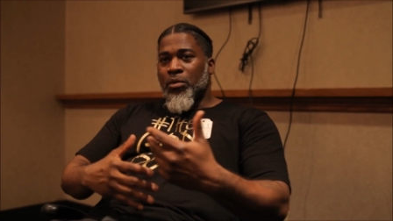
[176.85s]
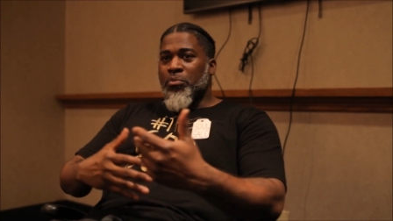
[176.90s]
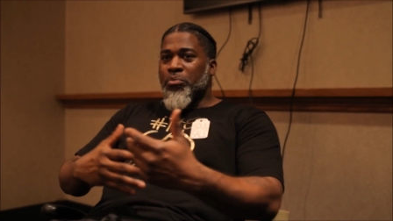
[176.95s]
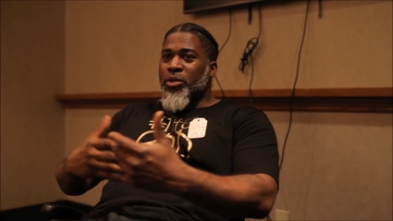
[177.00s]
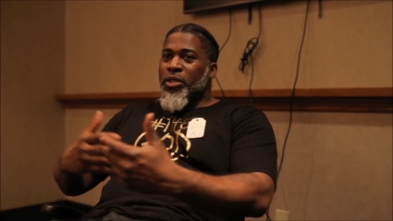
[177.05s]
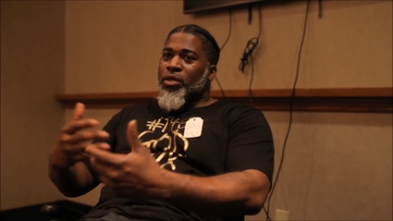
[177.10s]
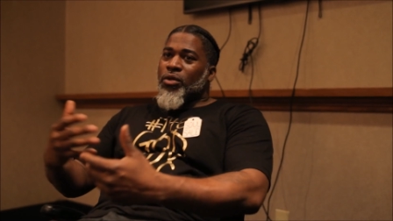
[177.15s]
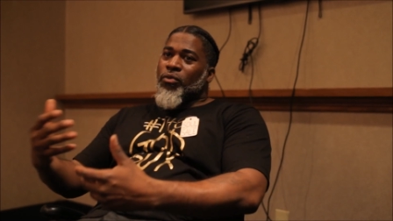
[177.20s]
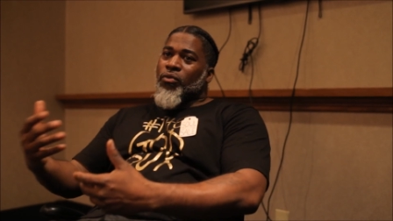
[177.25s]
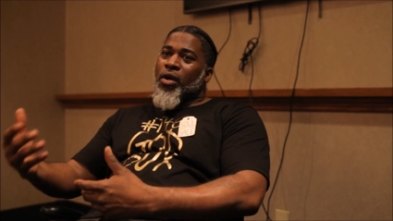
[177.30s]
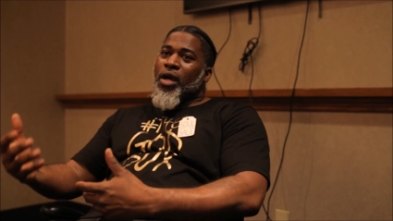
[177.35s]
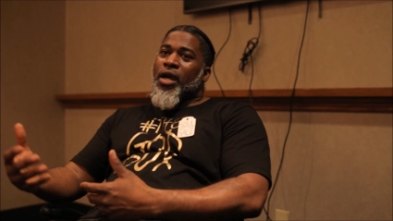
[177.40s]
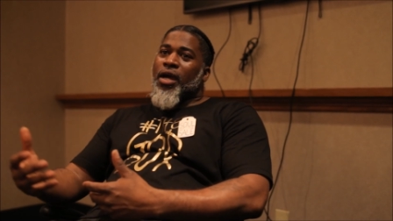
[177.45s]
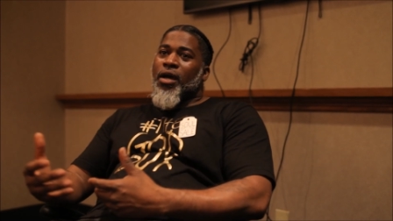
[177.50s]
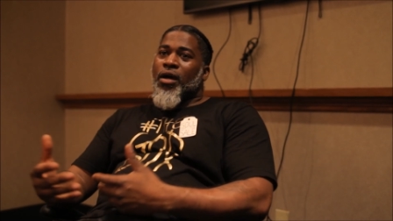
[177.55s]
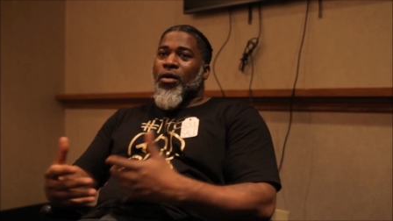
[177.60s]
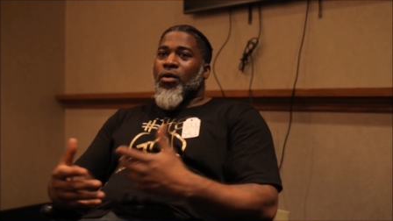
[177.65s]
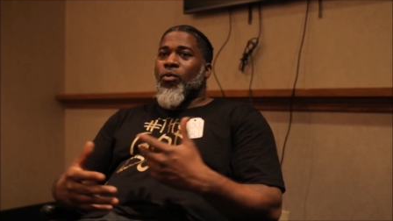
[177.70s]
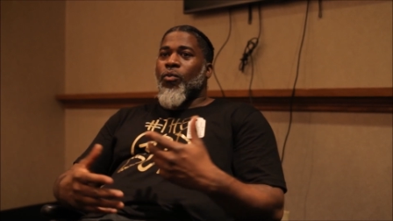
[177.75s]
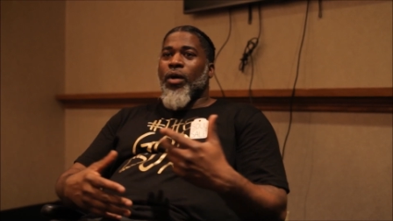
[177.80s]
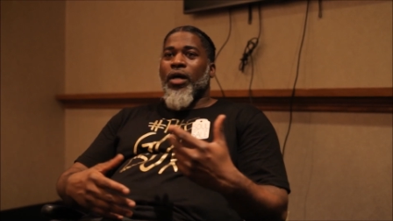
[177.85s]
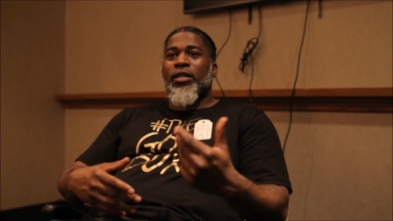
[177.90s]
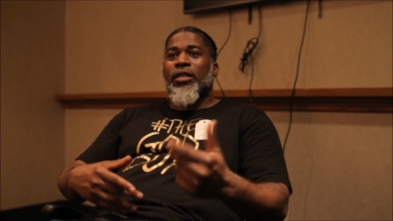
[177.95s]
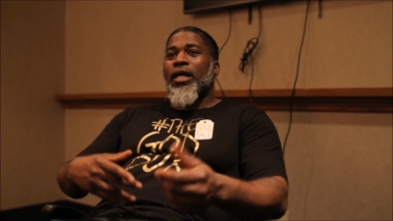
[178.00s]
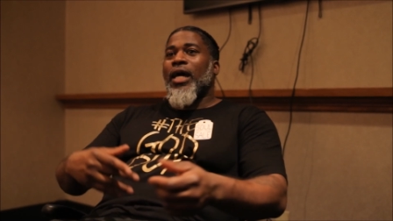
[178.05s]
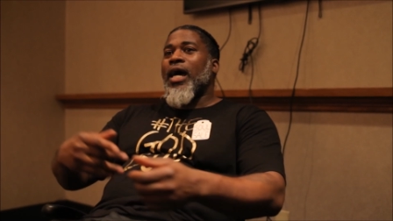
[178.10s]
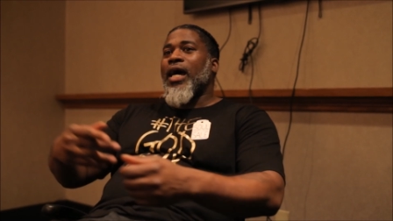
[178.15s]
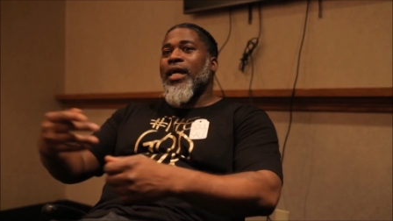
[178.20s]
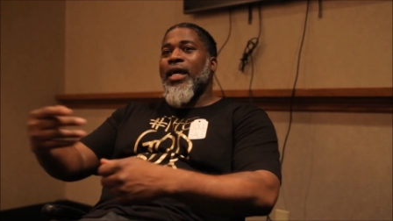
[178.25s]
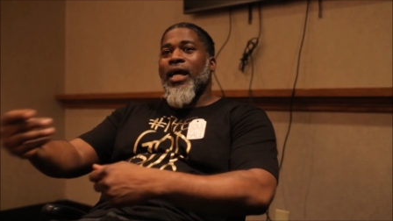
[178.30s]
be around, whether
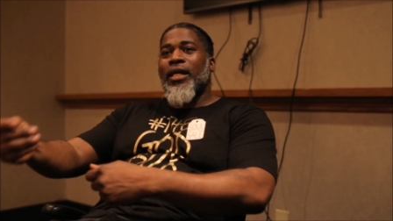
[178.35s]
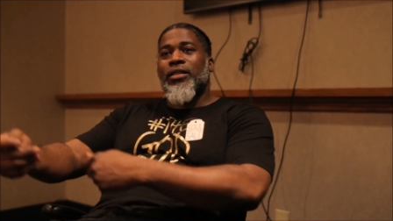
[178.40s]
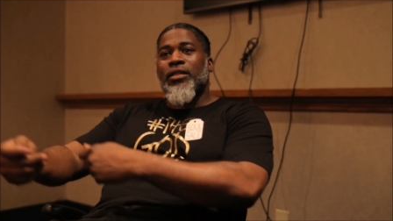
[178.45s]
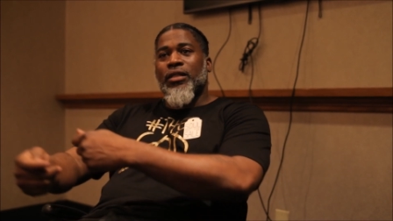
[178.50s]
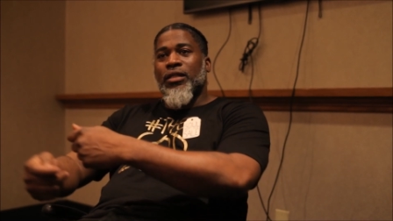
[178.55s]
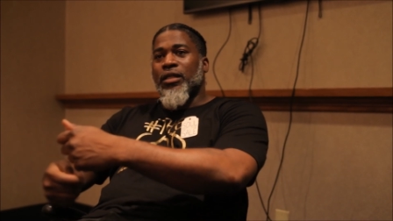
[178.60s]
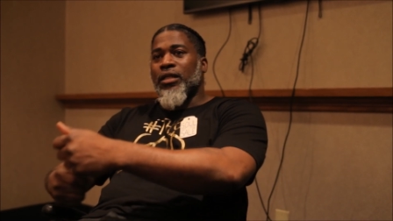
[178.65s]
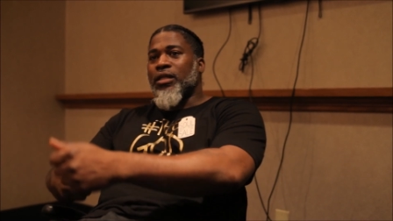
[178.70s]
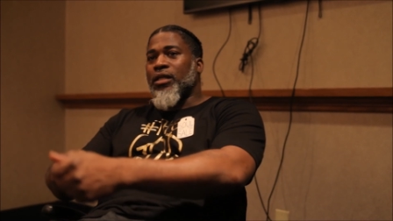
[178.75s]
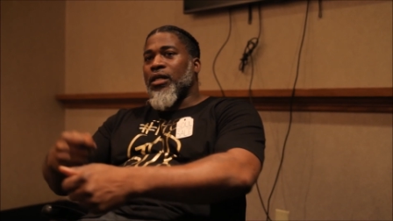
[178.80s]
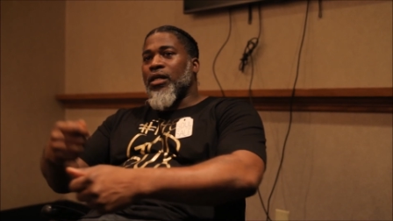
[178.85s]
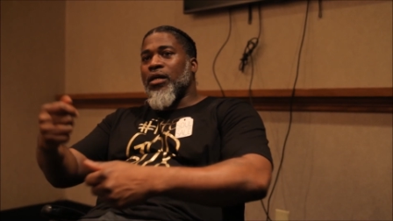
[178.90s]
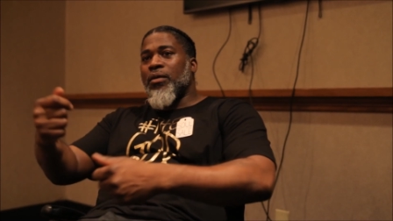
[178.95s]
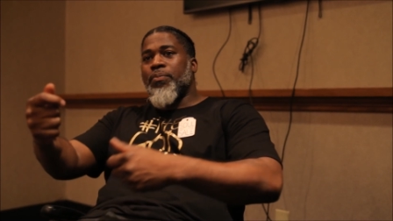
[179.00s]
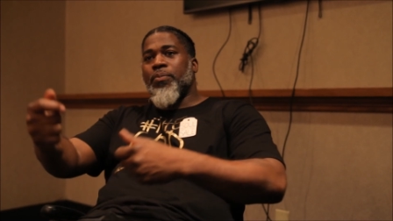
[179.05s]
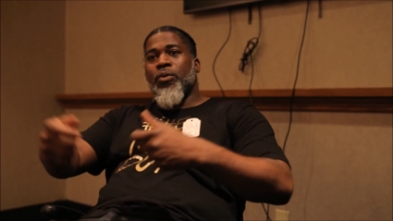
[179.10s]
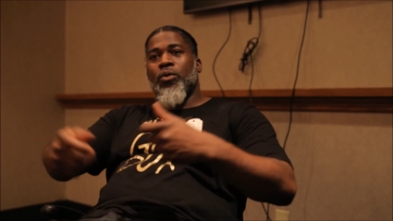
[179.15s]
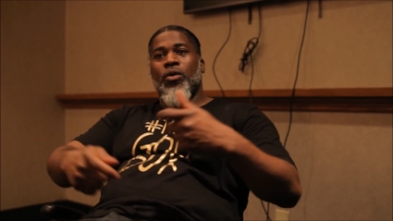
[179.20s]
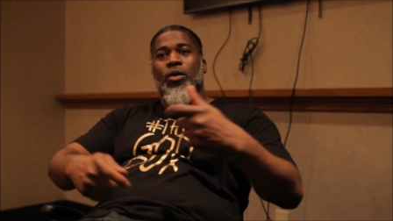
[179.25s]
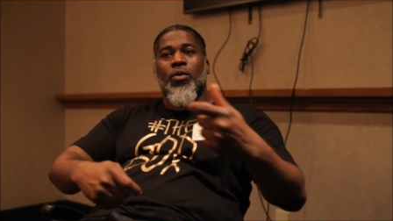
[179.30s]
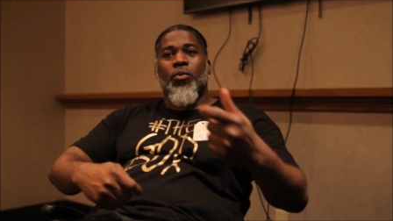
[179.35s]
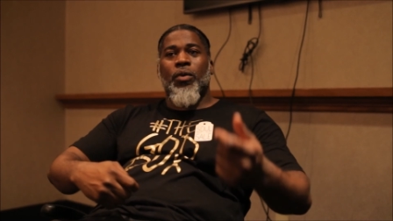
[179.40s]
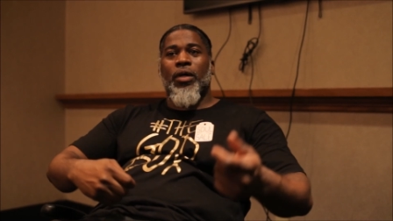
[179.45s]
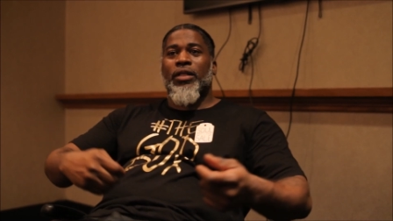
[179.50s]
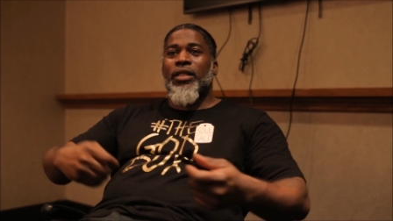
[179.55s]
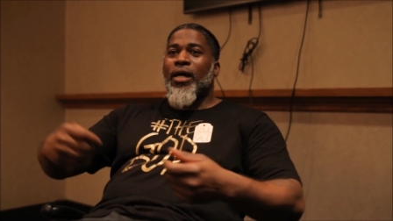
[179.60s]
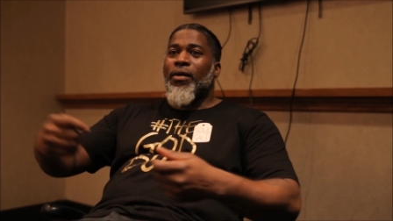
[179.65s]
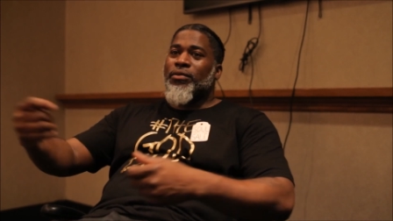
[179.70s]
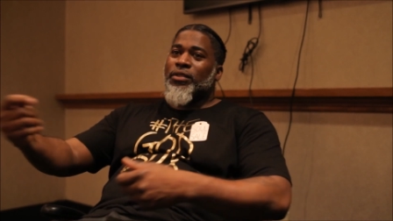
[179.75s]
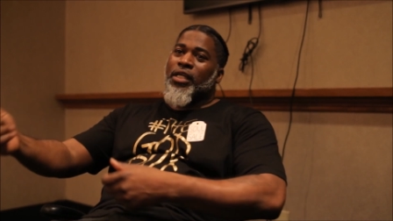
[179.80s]
I got to hook up or
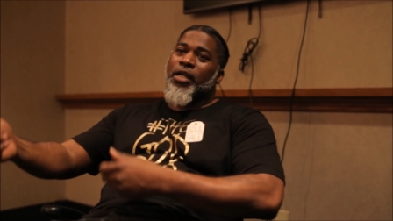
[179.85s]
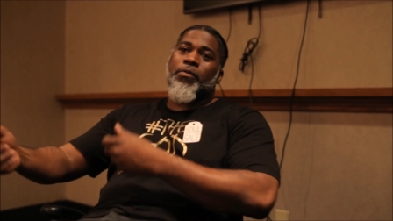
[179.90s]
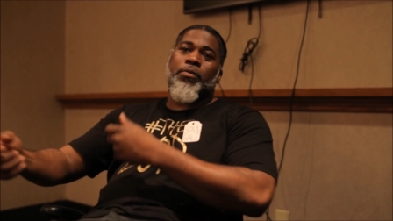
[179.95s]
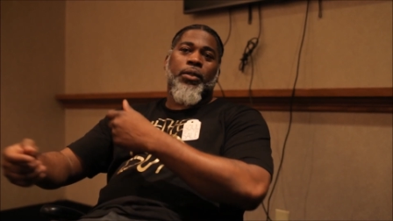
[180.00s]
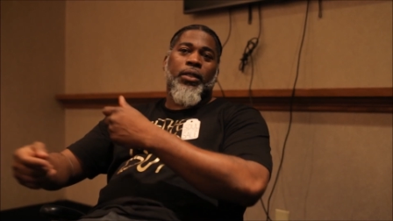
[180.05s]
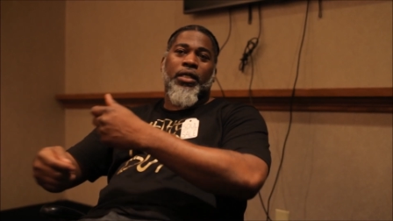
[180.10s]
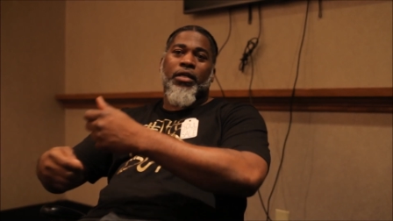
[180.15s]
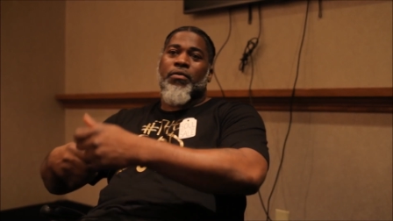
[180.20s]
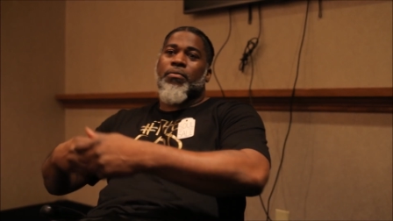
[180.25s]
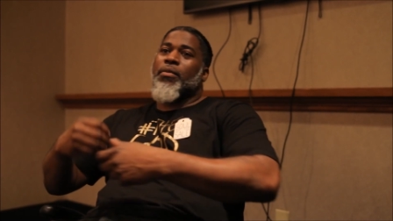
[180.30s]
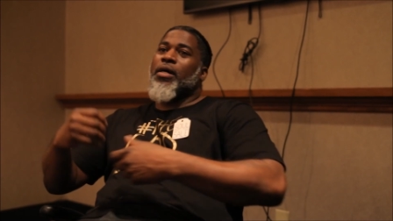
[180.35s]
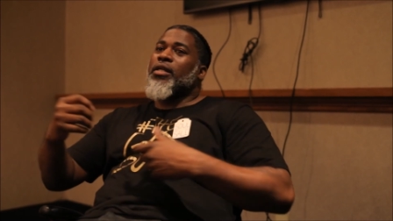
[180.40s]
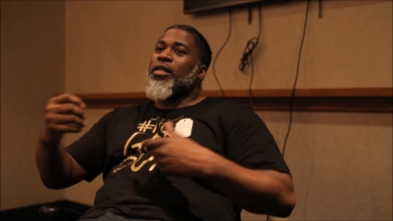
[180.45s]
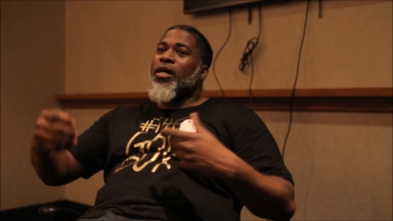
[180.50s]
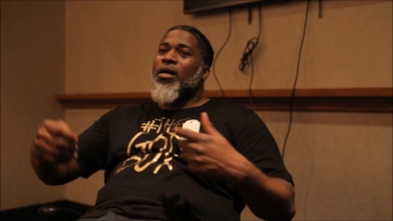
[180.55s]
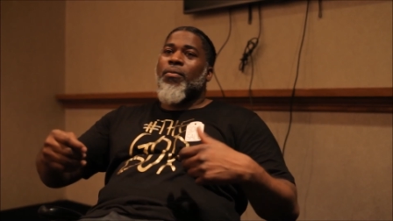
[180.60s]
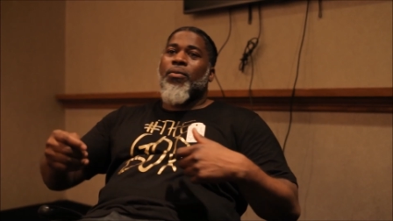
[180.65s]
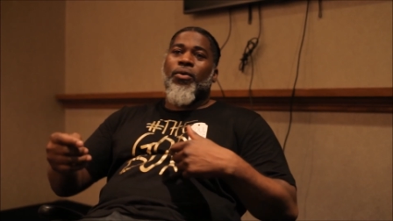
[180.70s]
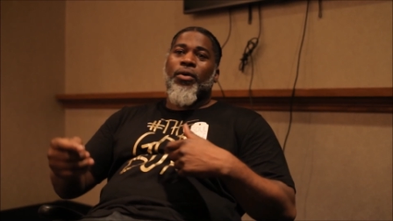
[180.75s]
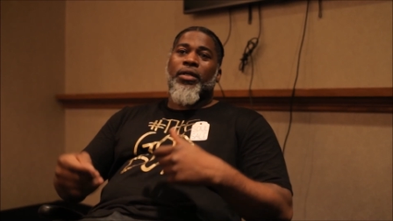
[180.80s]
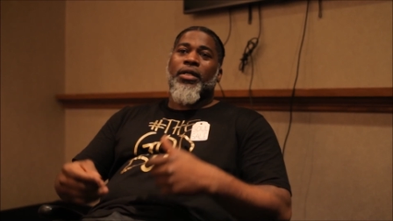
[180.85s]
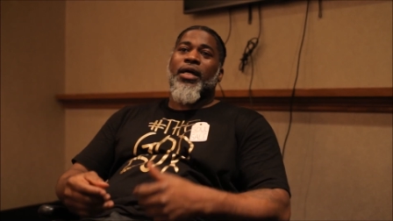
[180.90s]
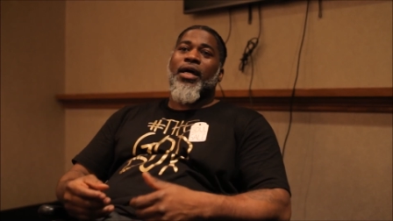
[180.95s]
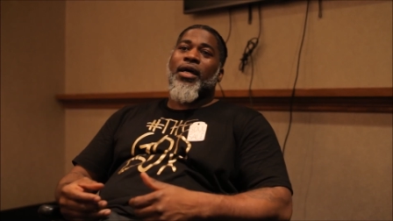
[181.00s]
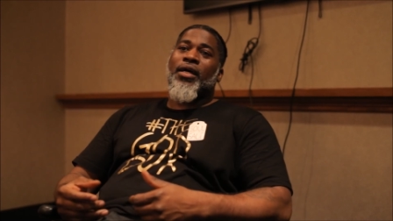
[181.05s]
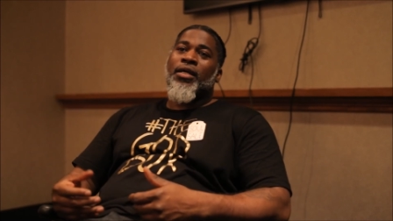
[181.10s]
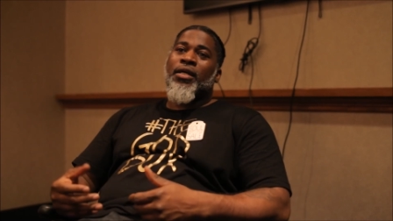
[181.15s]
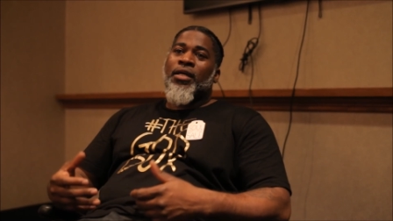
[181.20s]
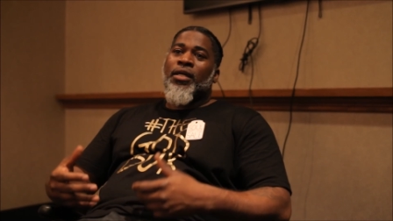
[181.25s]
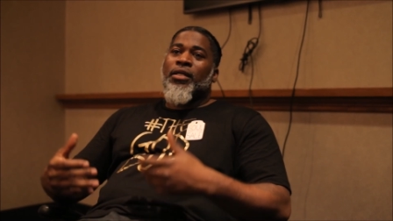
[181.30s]
whether I was able to give my number or not,